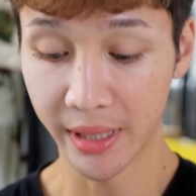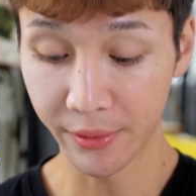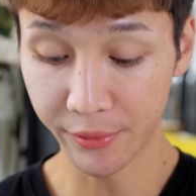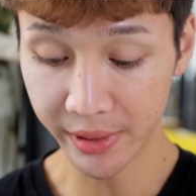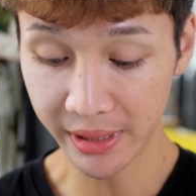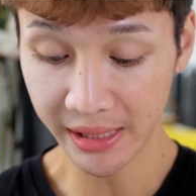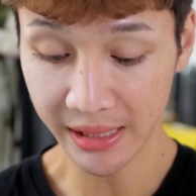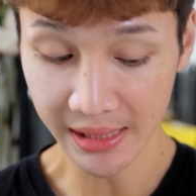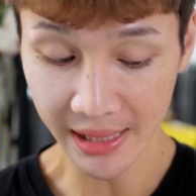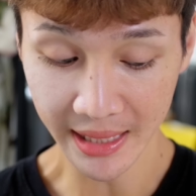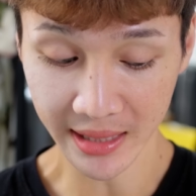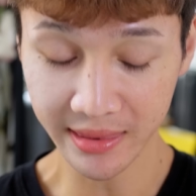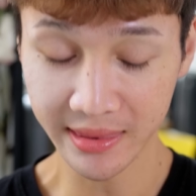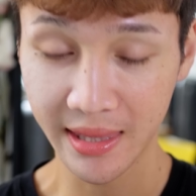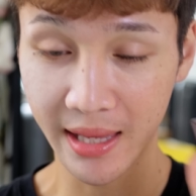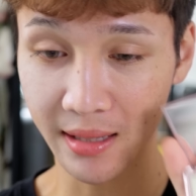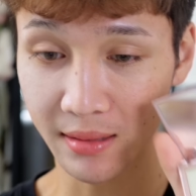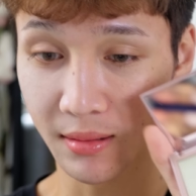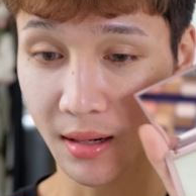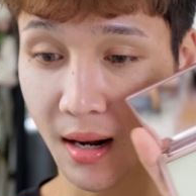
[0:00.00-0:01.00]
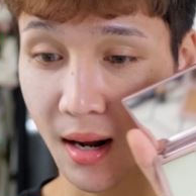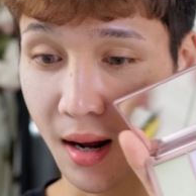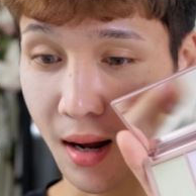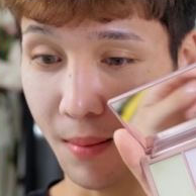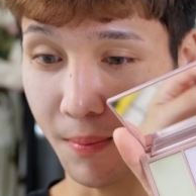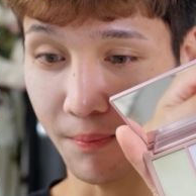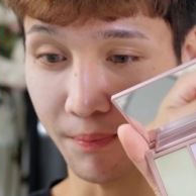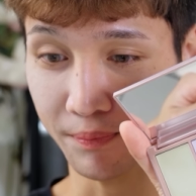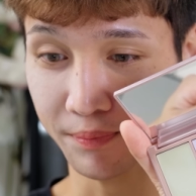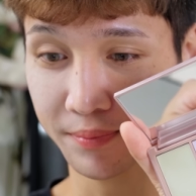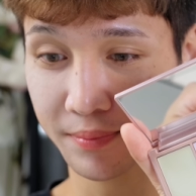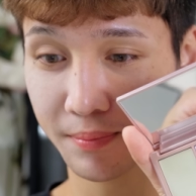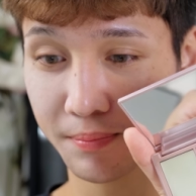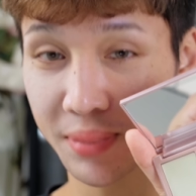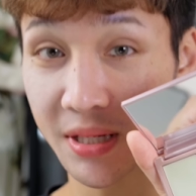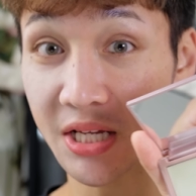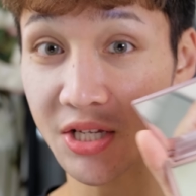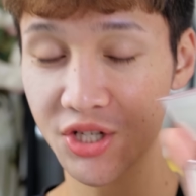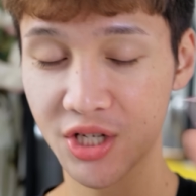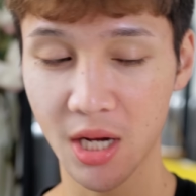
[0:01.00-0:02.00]
I really like that um,
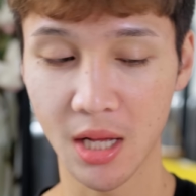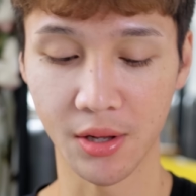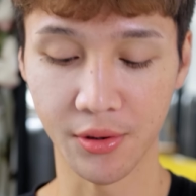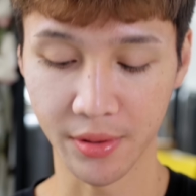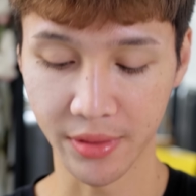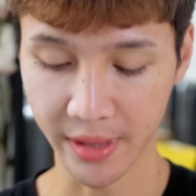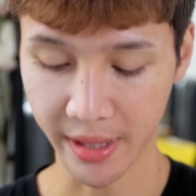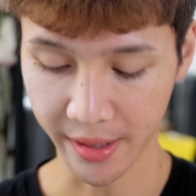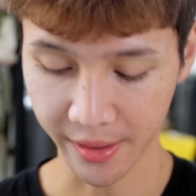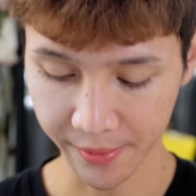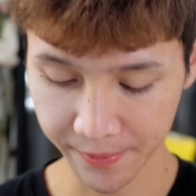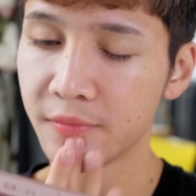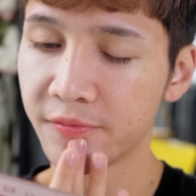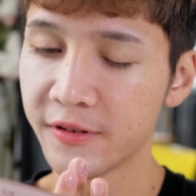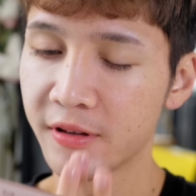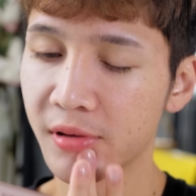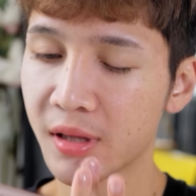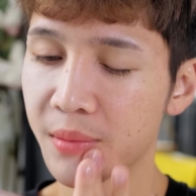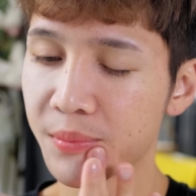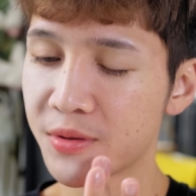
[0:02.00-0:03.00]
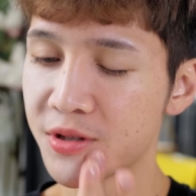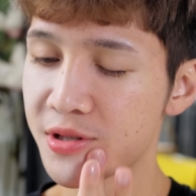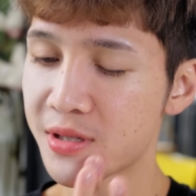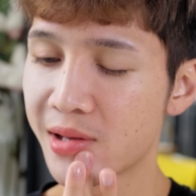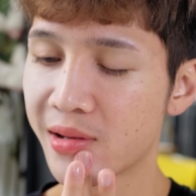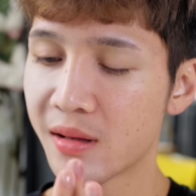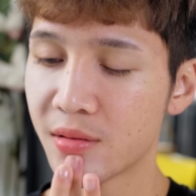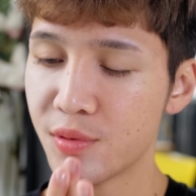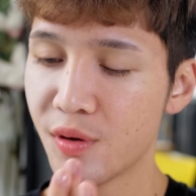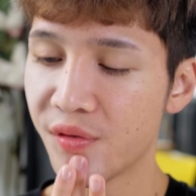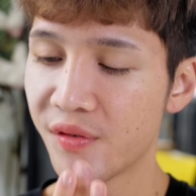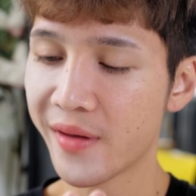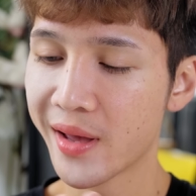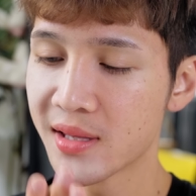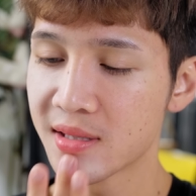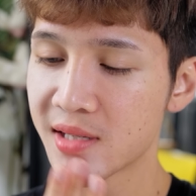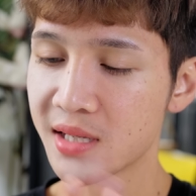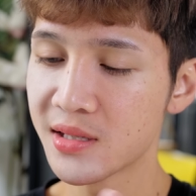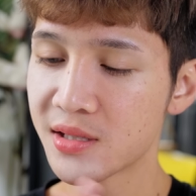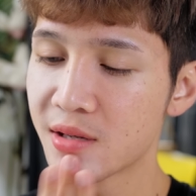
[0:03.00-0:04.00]
peach color in there. I feel like I'm just getting too
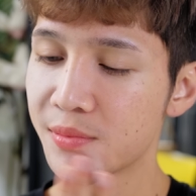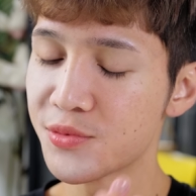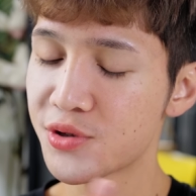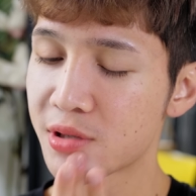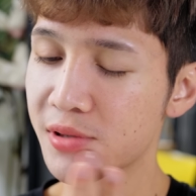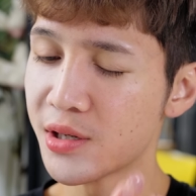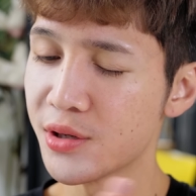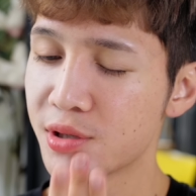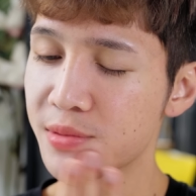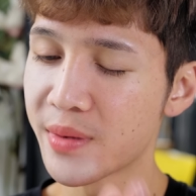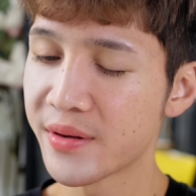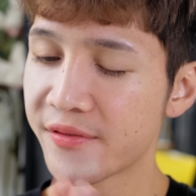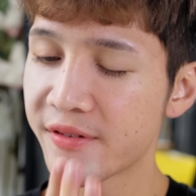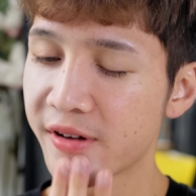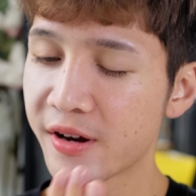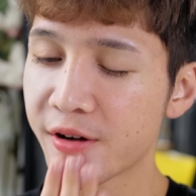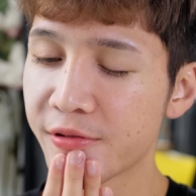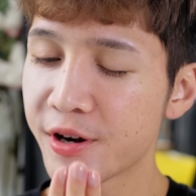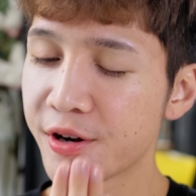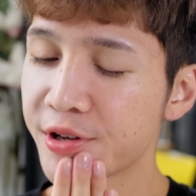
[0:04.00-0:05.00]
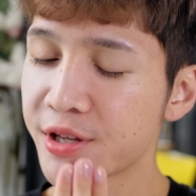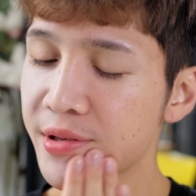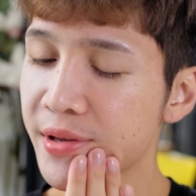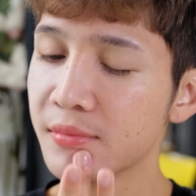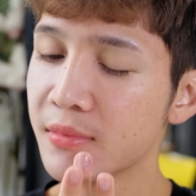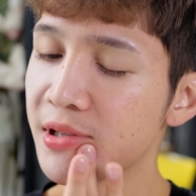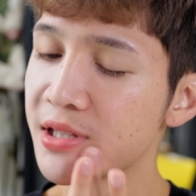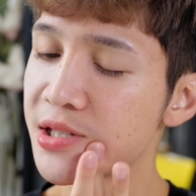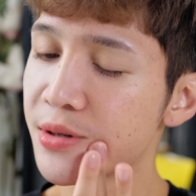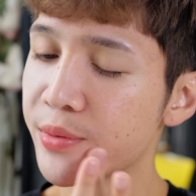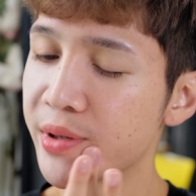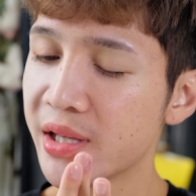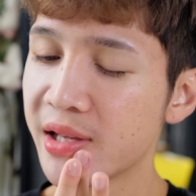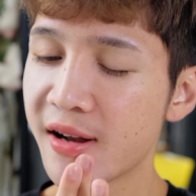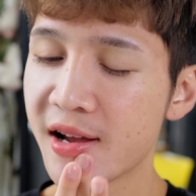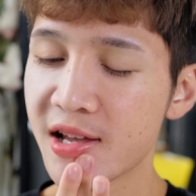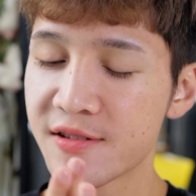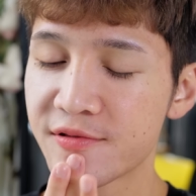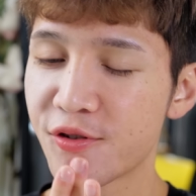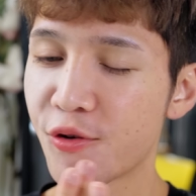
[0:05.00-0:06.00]
fancy, so I'm just gonna use my fingers. It's a really
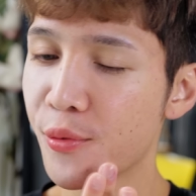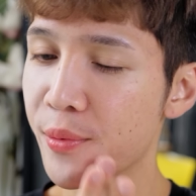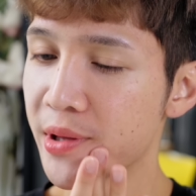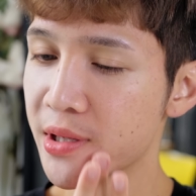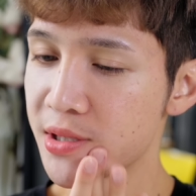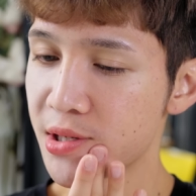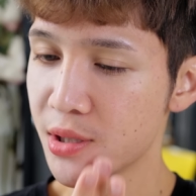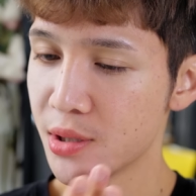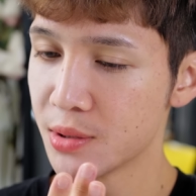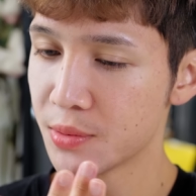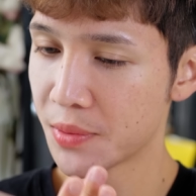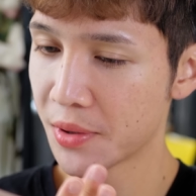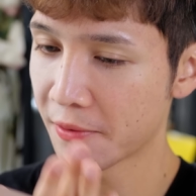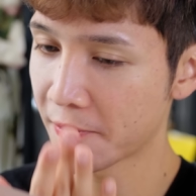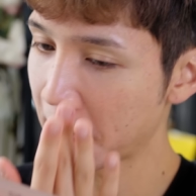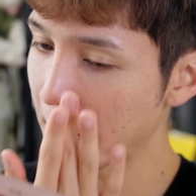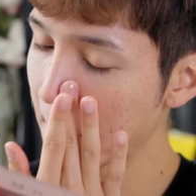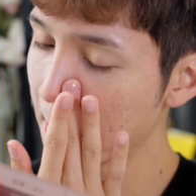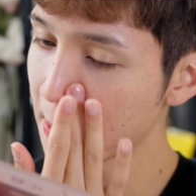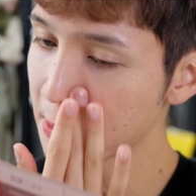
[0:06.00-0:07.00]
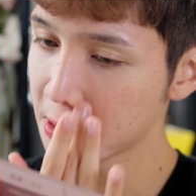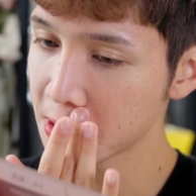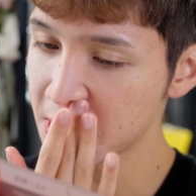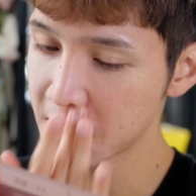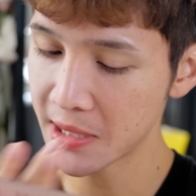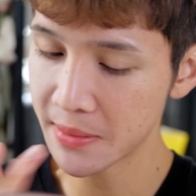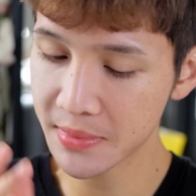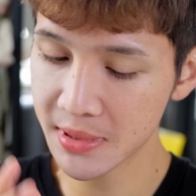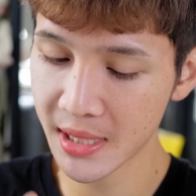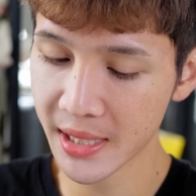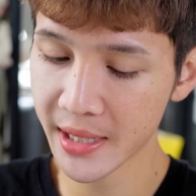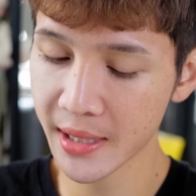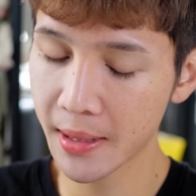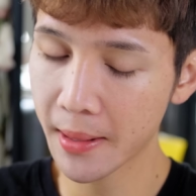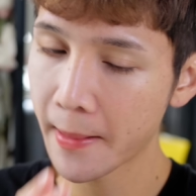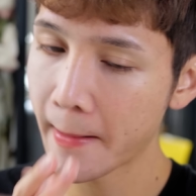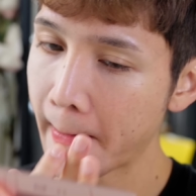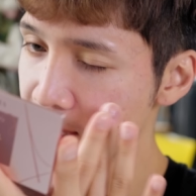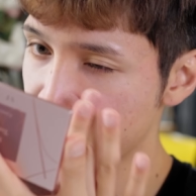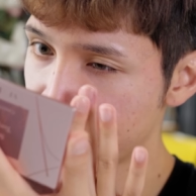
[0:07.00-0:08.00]
nice formula to use with your fingers, it seems like.
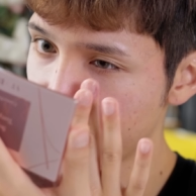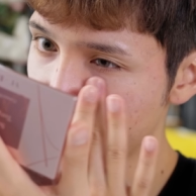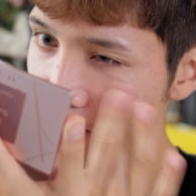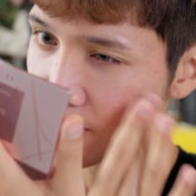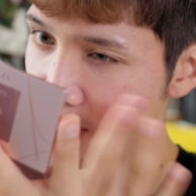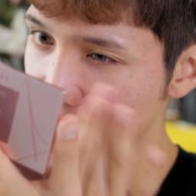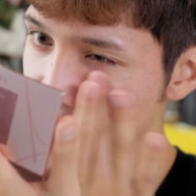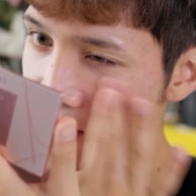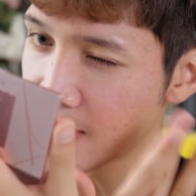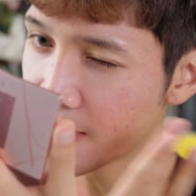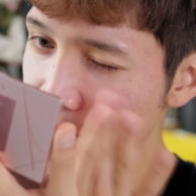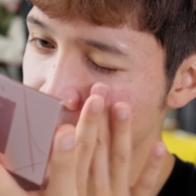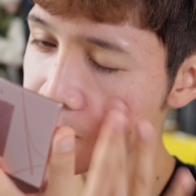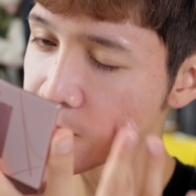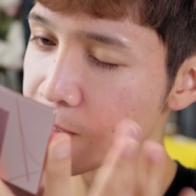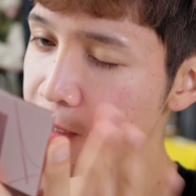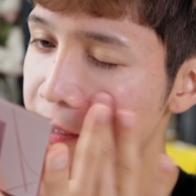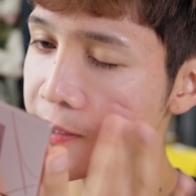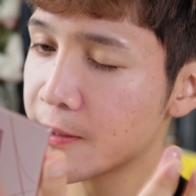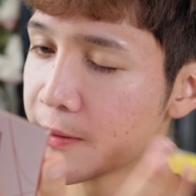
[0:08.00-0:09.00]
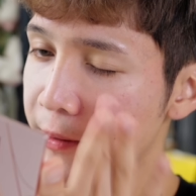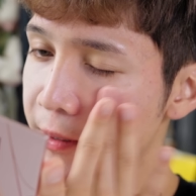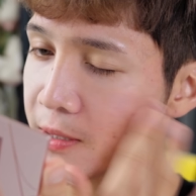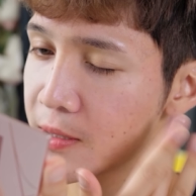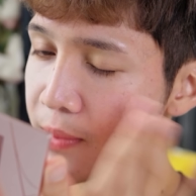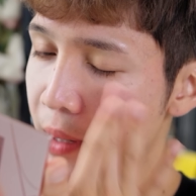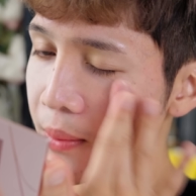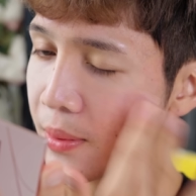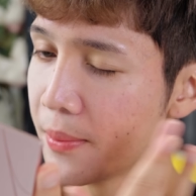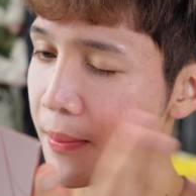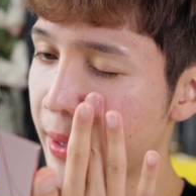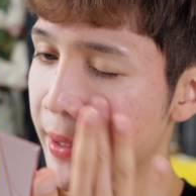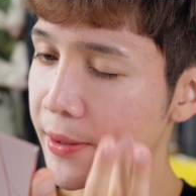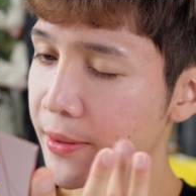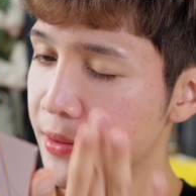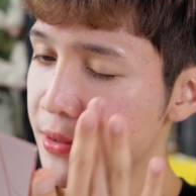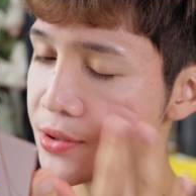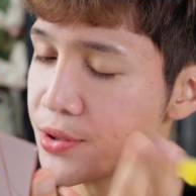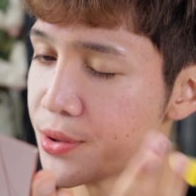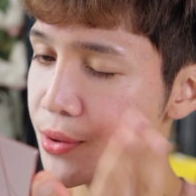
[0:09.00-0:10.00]
I think with this texture, it's probably
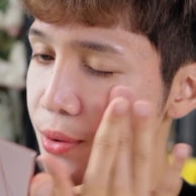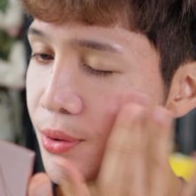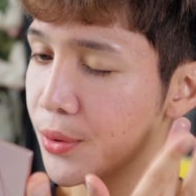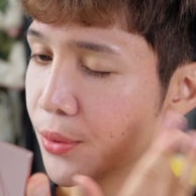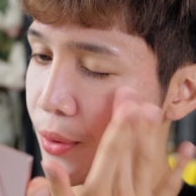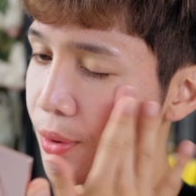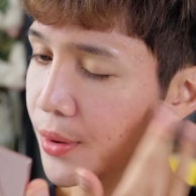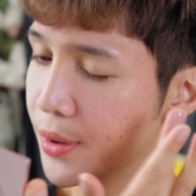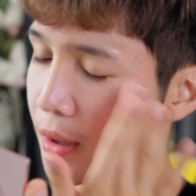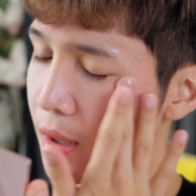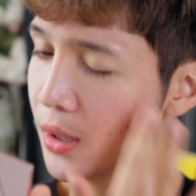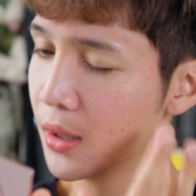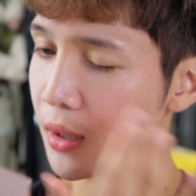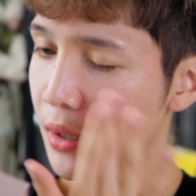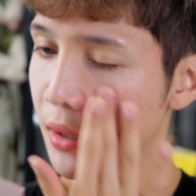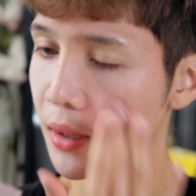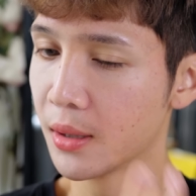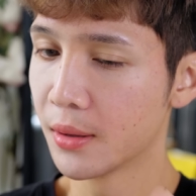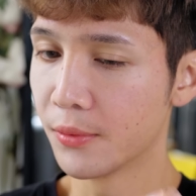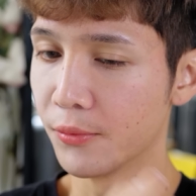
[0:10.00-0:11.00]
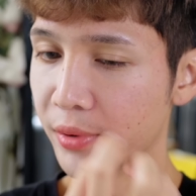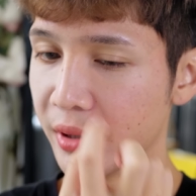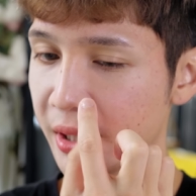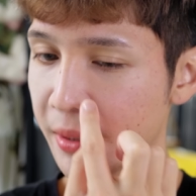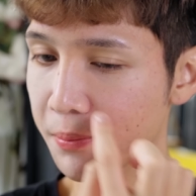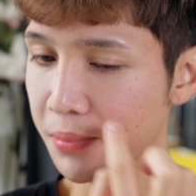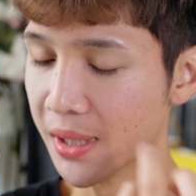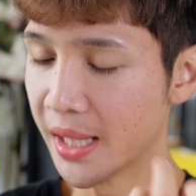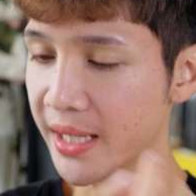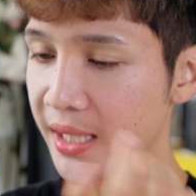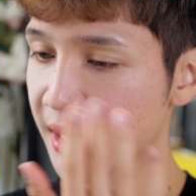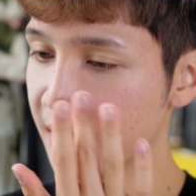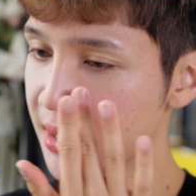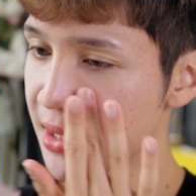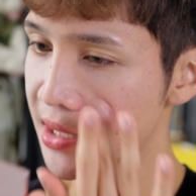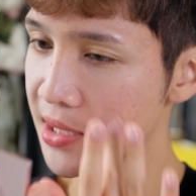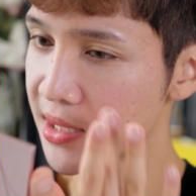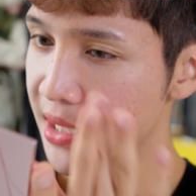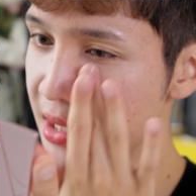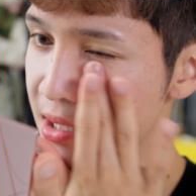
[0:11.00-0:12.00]
better to really blend it
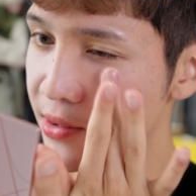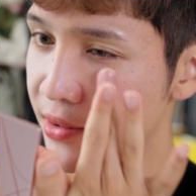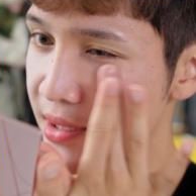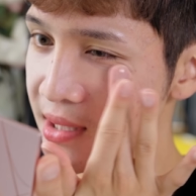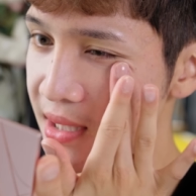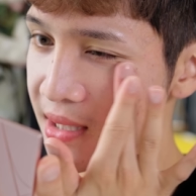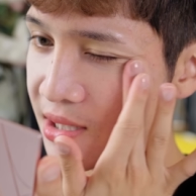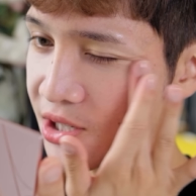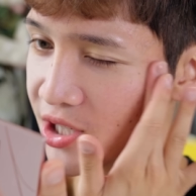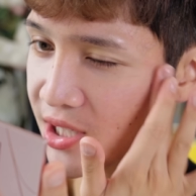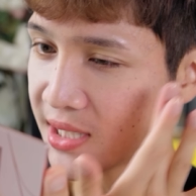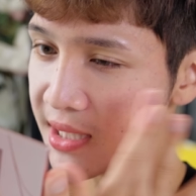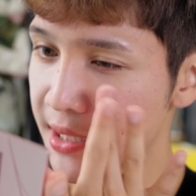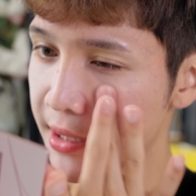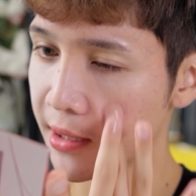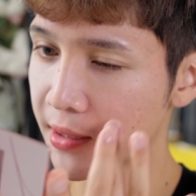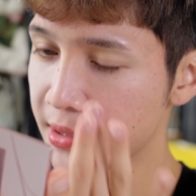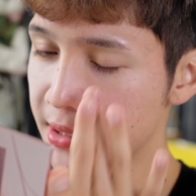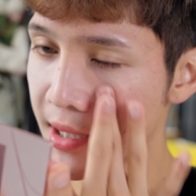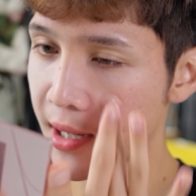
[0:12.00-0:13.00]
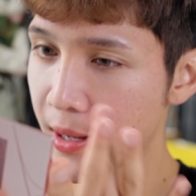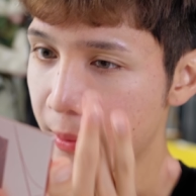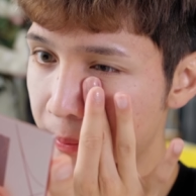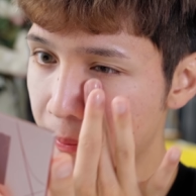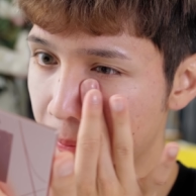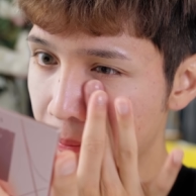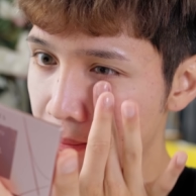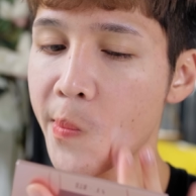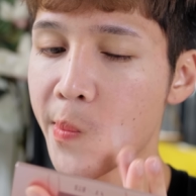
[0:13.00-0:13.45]
into the skin so it doesn't just sit on top